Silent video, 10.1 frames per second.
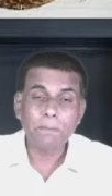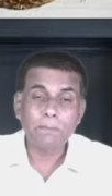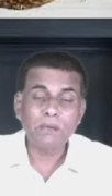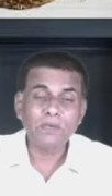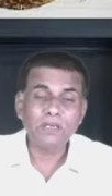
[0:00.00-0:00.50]

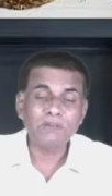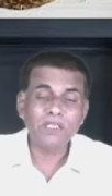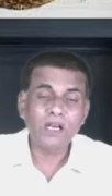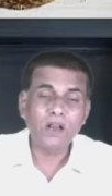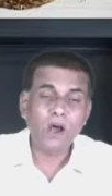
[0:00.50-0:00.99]
power
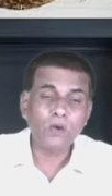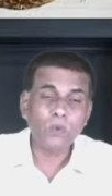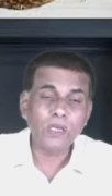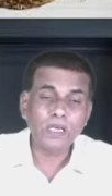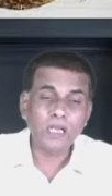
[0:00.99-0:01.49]
of the
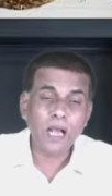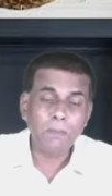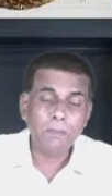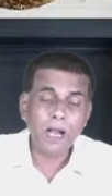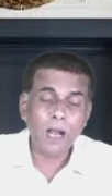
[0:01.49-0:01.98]
Lord will
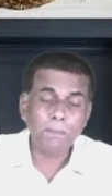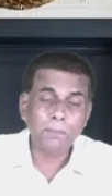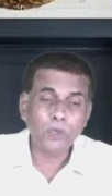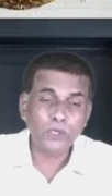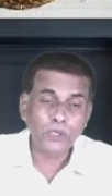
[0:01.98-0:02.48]
come
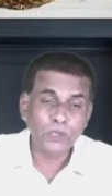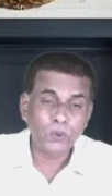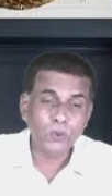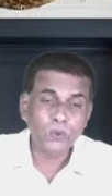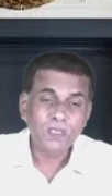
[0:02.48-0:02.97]
upon
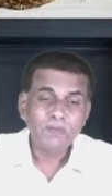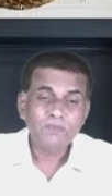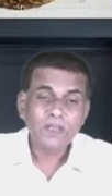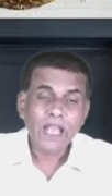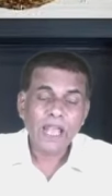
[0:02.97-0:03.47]
you
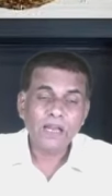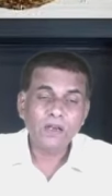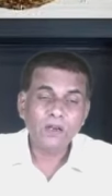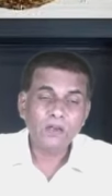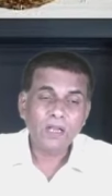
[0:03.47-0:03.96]

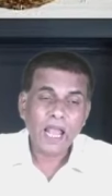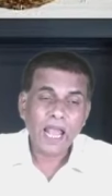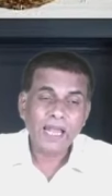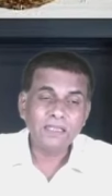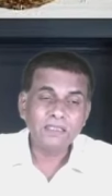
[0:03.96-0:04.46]
and,
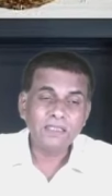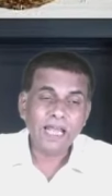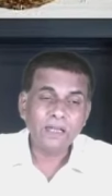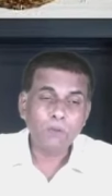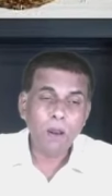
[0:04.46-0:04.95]
and
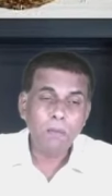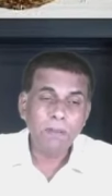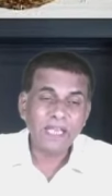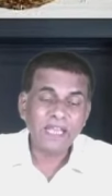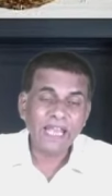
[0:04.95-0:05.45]
there will
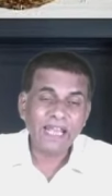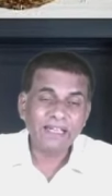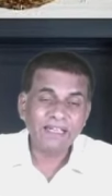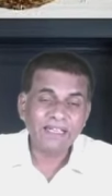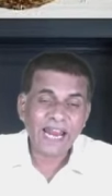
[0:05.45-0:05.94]
be a
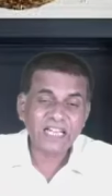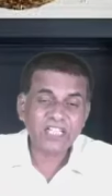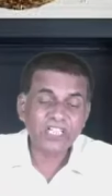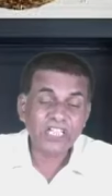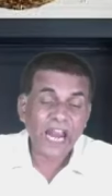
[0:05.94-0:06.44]

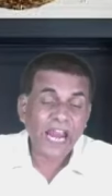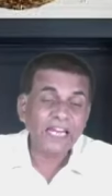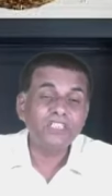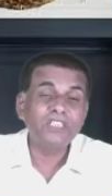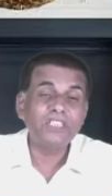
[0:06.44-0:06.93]
great
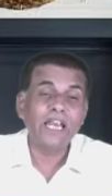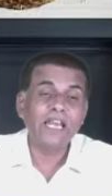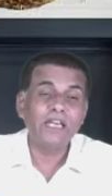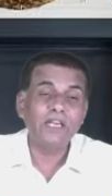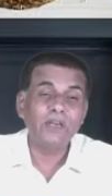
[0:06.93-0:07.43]
change
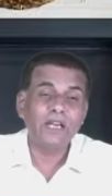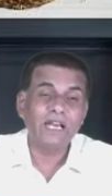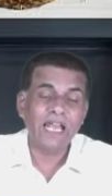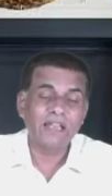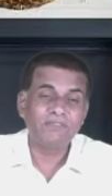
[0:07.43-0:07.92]
in your
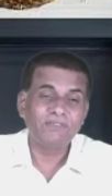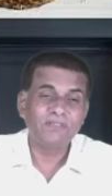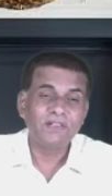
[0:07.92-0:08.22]
life.